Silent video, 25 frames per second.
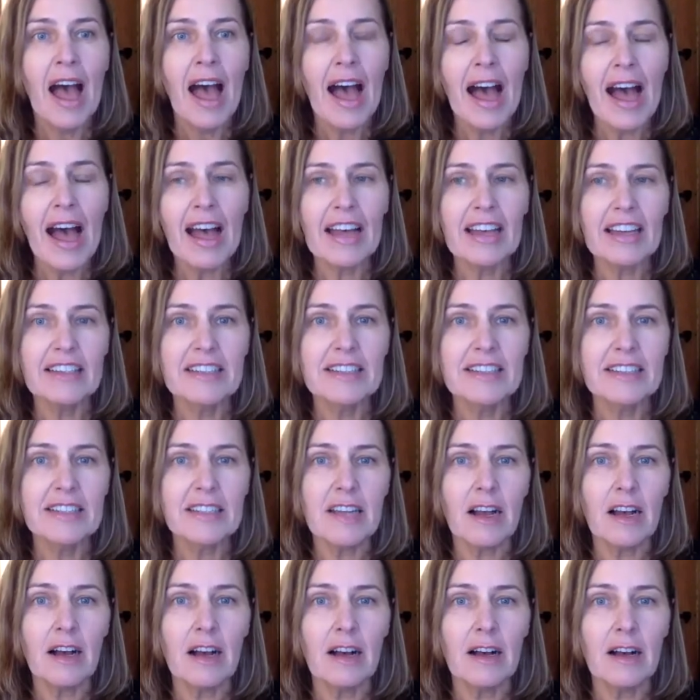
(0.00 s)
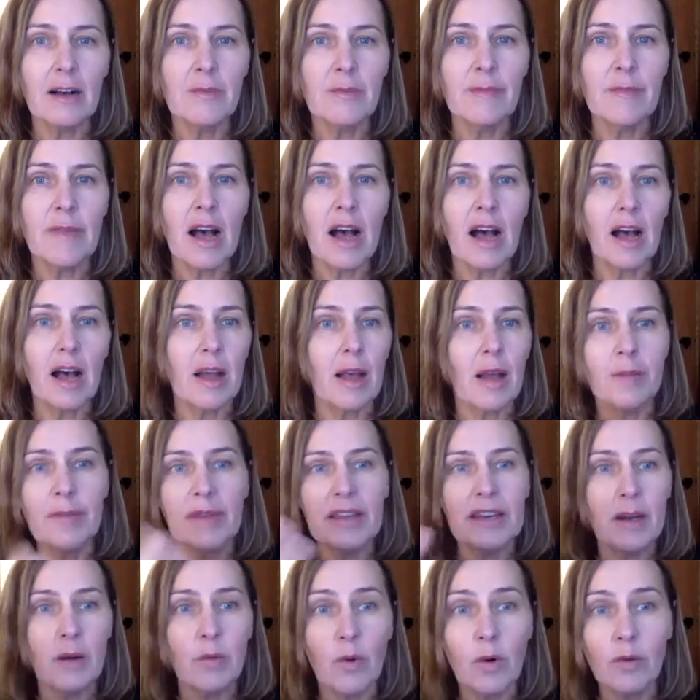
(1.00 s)
And
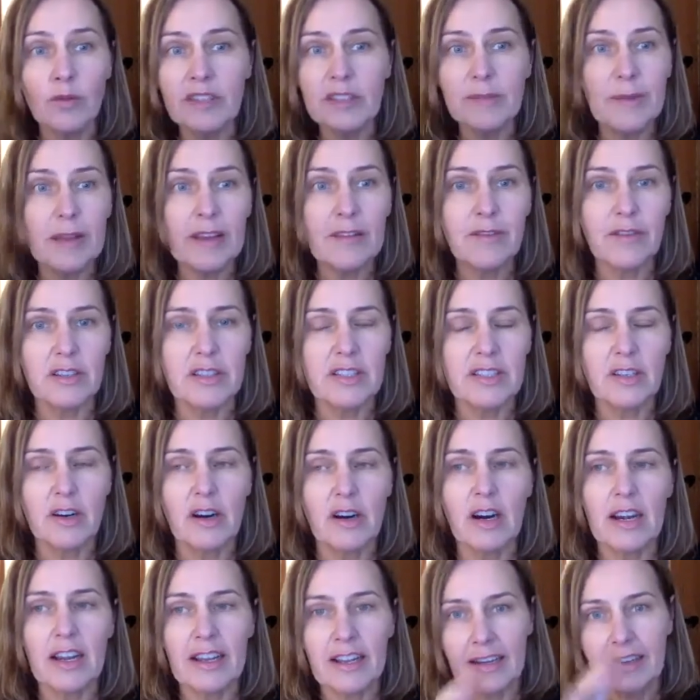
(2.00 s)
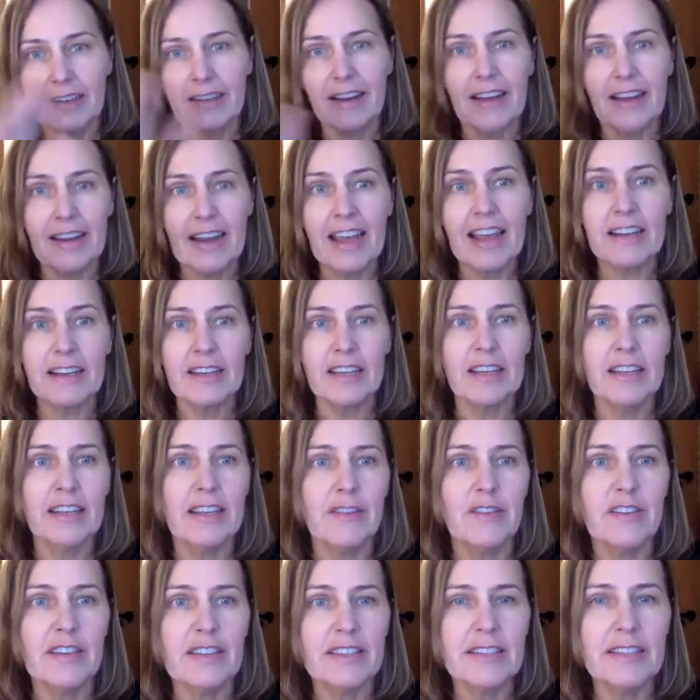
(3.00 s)
I won't speak for Starling, and Ed can
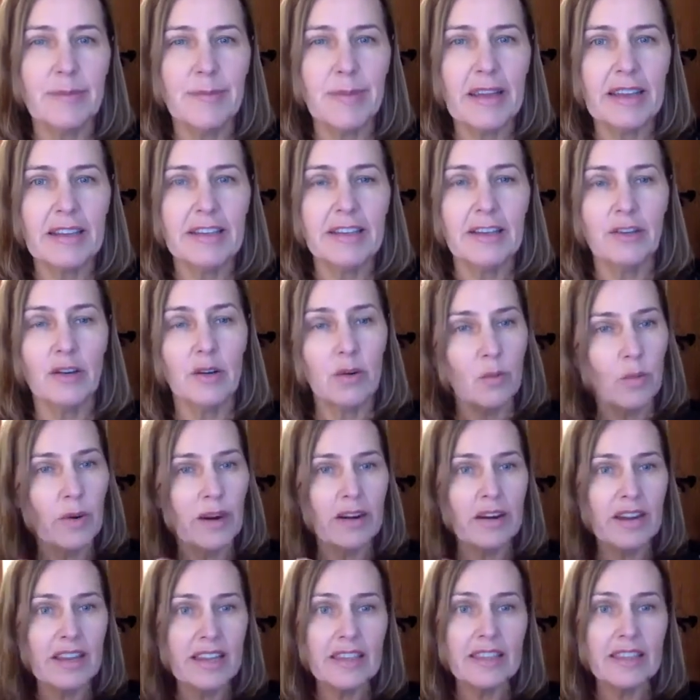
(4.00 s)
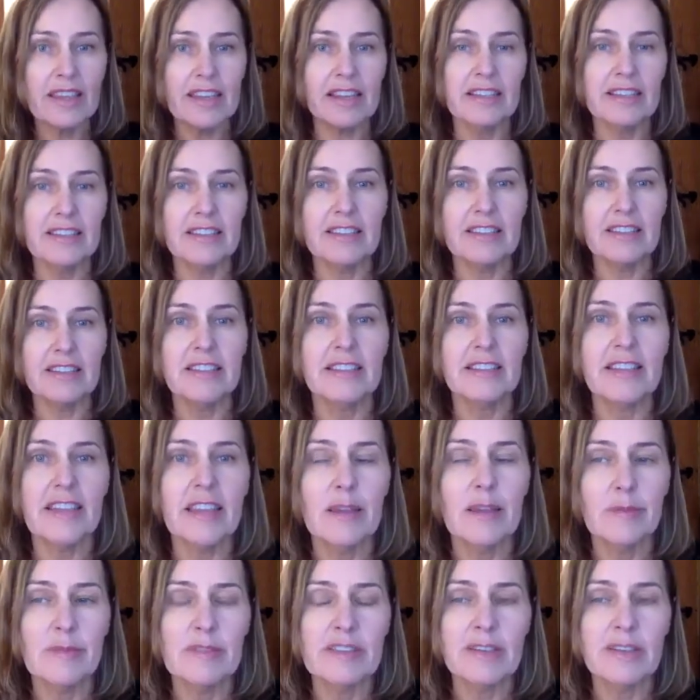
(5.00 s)
give his opinion on where he thinks the
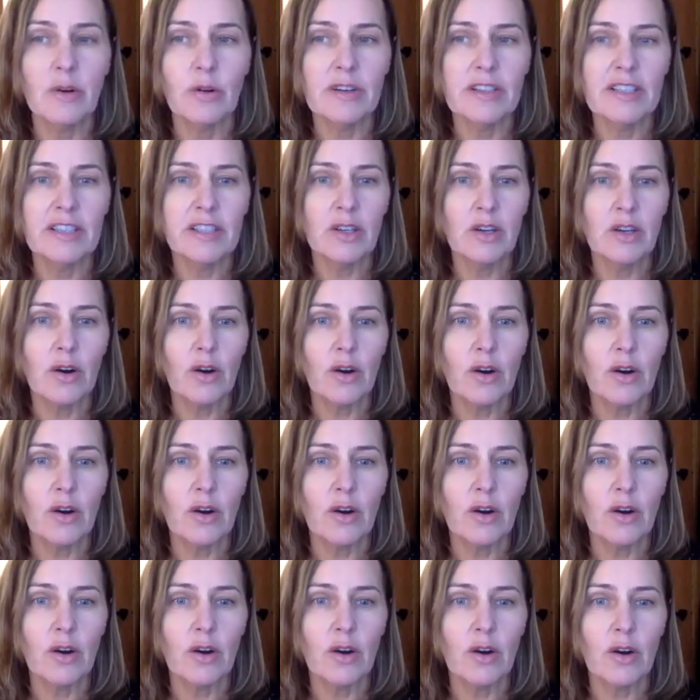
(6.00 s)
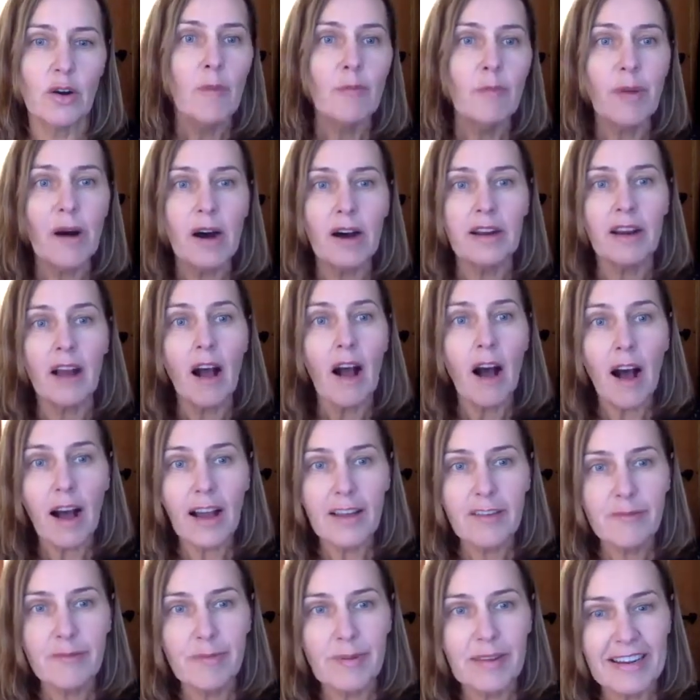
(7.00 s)
scheme is going to go. But
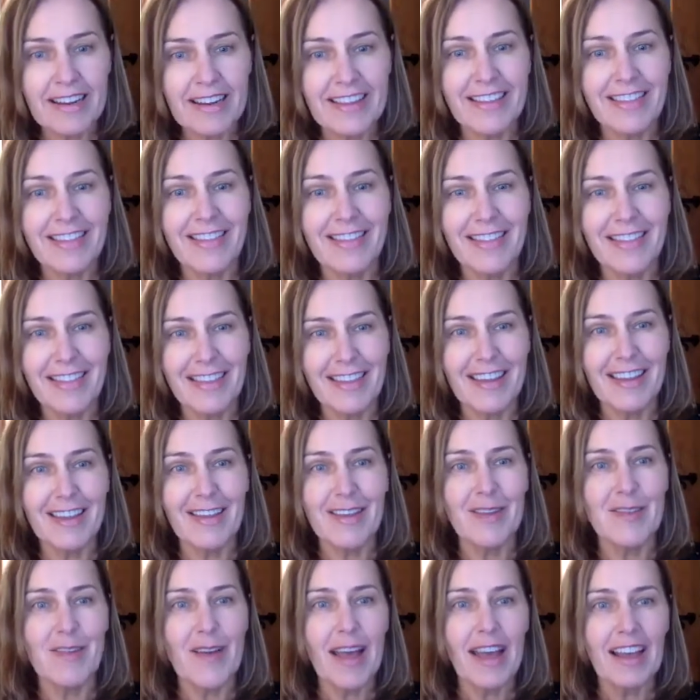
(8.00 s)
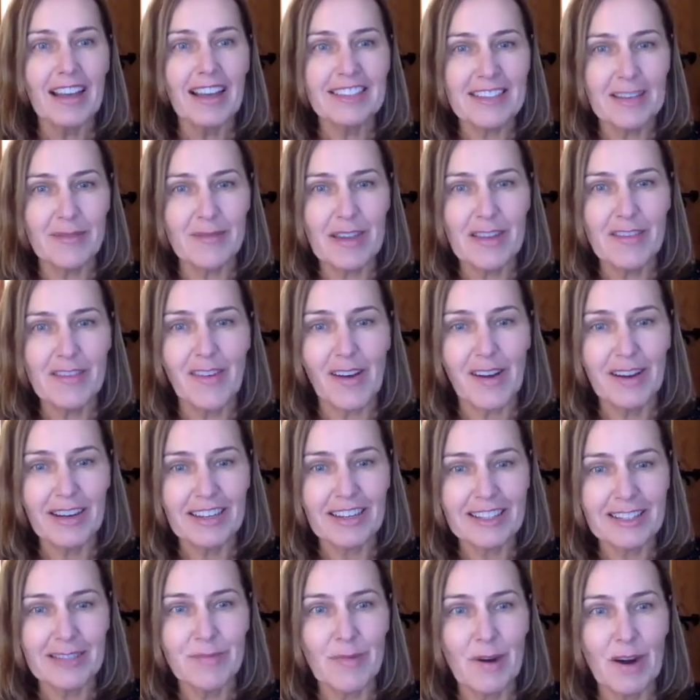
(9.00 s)
I've been in the SME
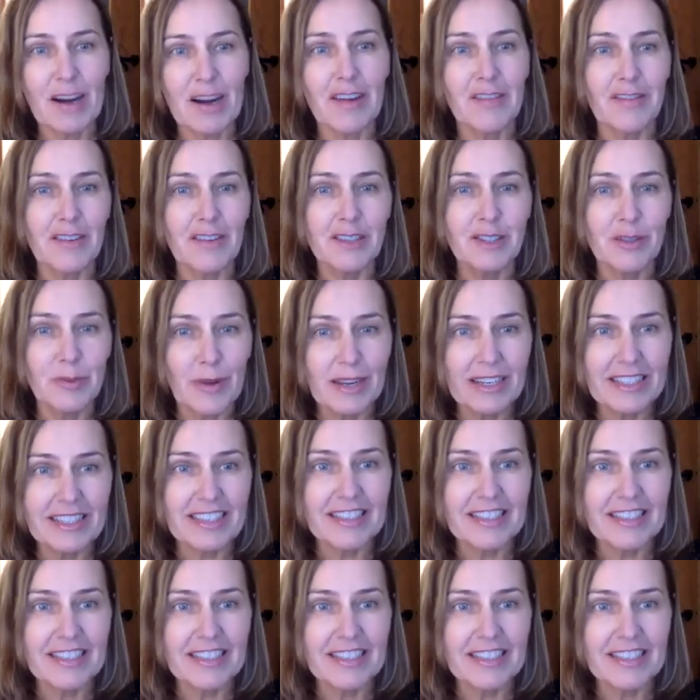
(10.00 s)
finance market for 20